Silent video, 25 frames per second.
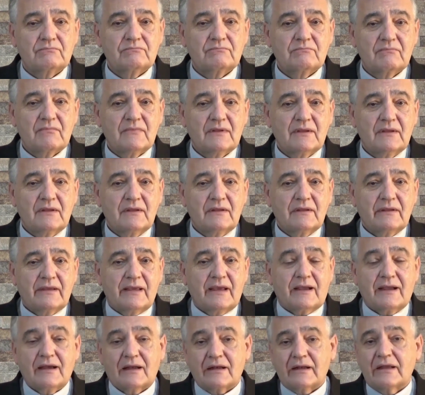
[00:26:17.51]
the
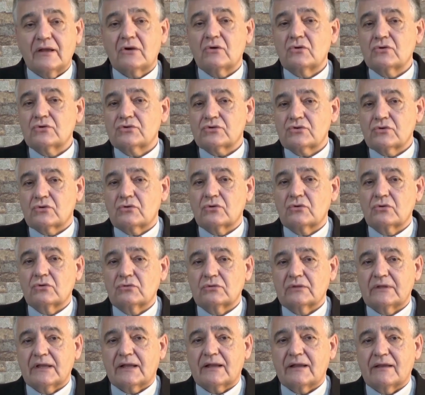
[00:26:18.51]
men and
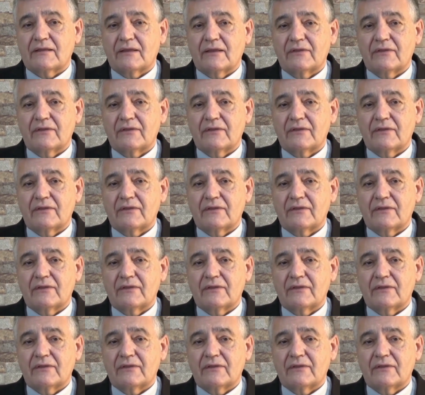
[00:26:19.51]
women,